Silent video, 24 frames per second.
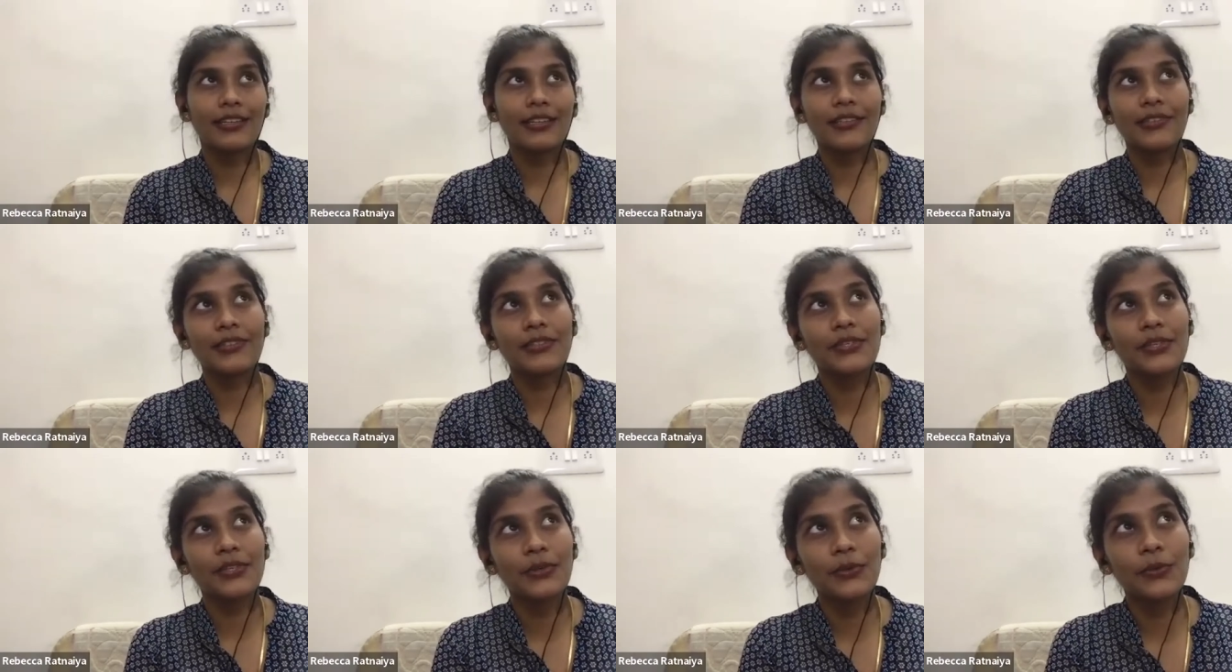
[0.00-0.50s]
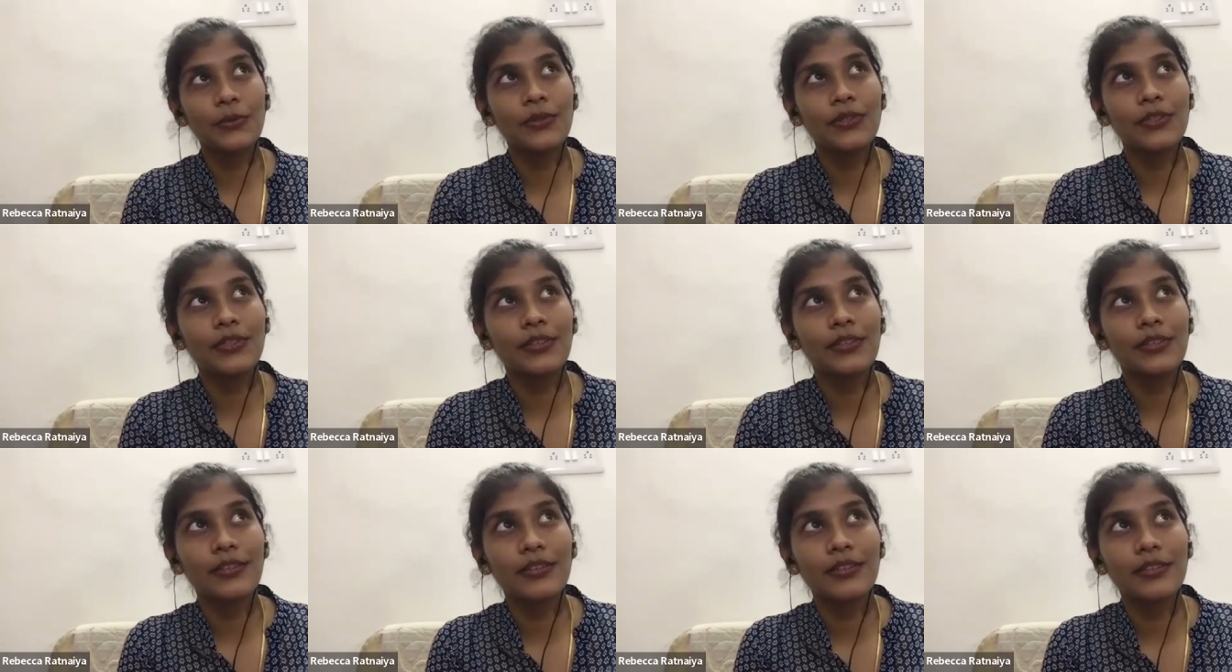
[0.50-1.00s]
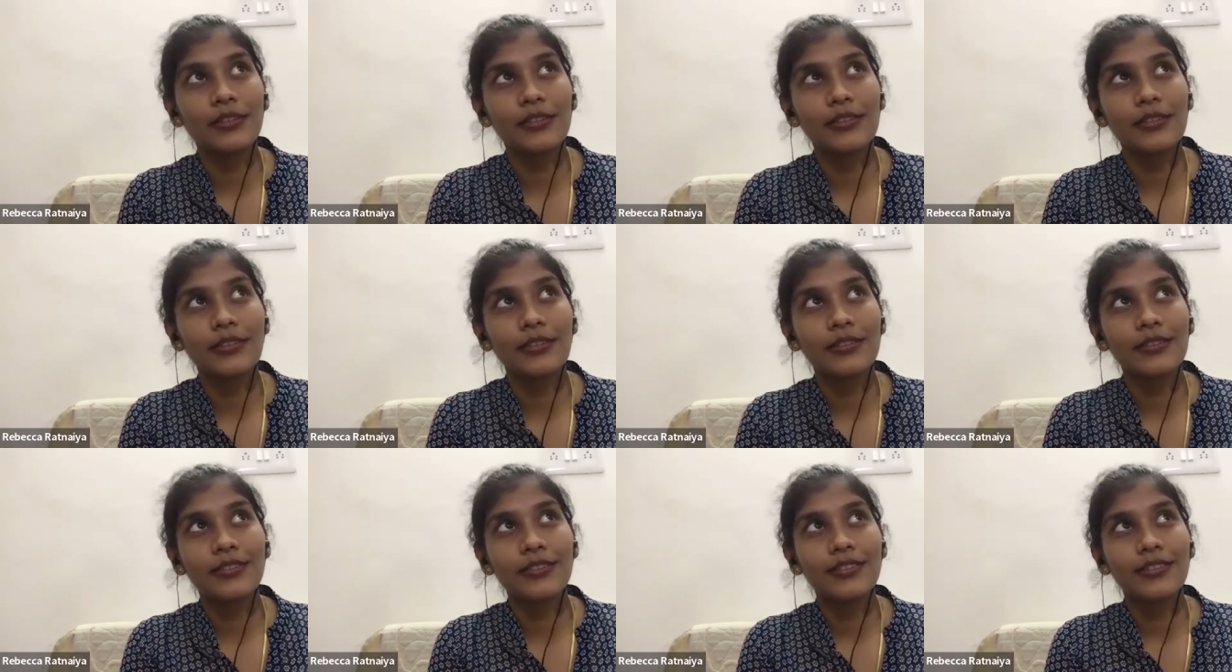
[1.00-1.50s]
rescued
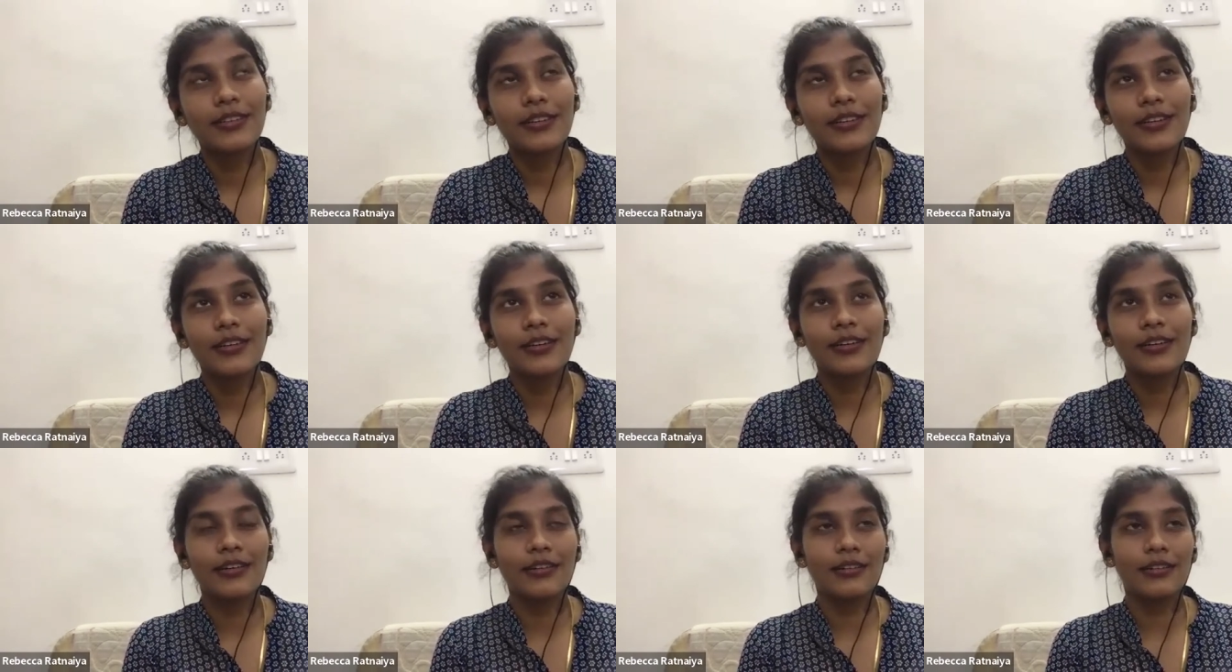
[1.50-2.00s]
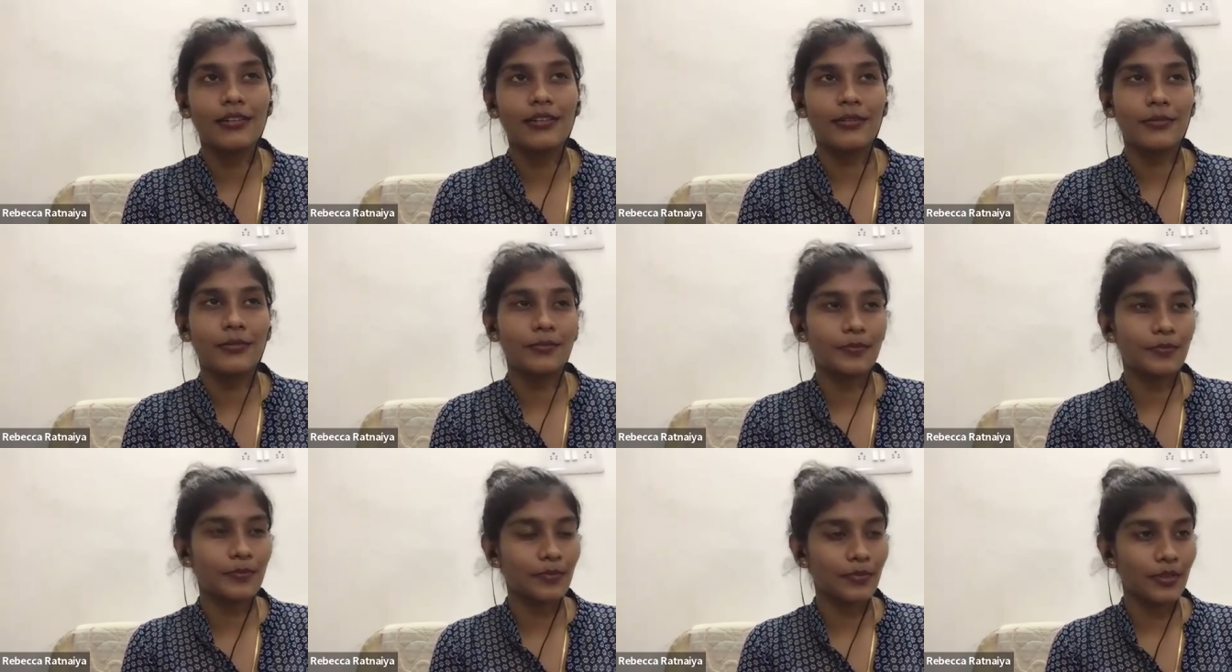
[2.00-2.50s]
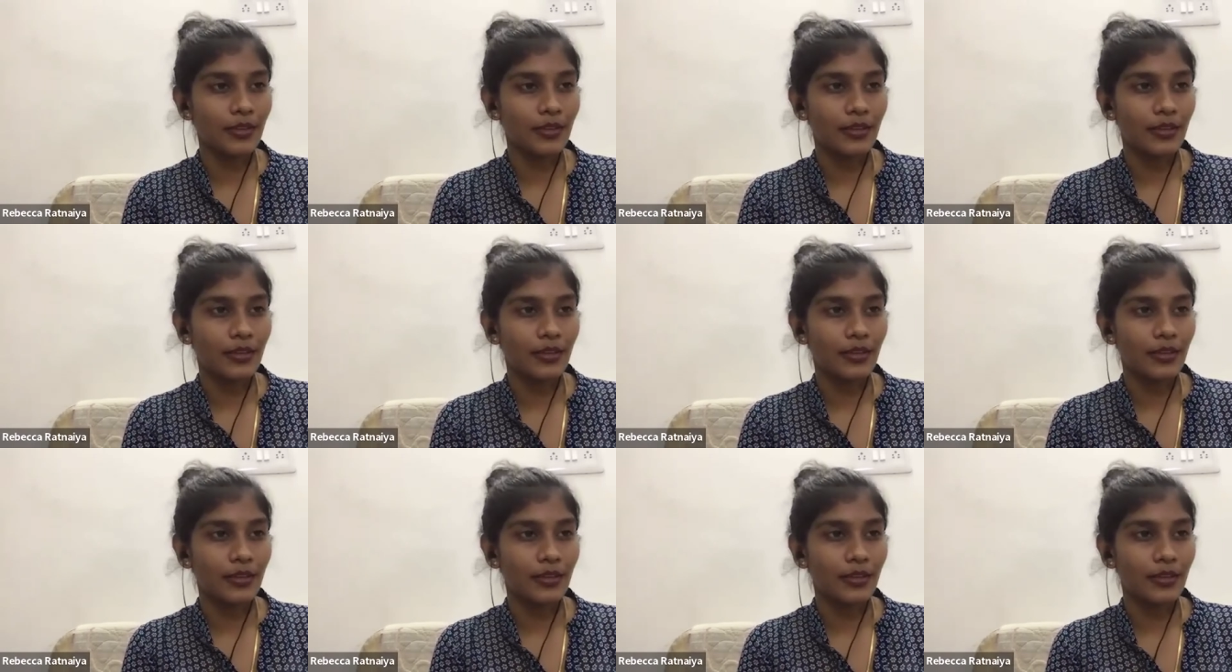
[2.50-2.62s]
um,